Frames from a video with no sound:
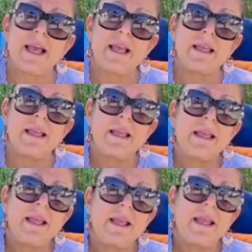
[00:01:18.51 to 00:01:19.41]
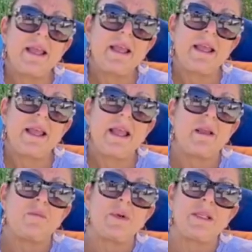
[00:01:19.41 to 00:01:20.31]
that,
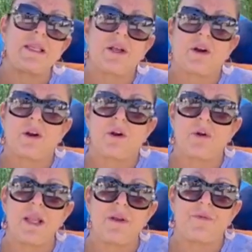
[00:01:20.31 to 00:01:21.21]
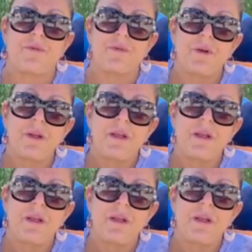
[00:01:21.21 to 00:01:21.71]
and we take our grief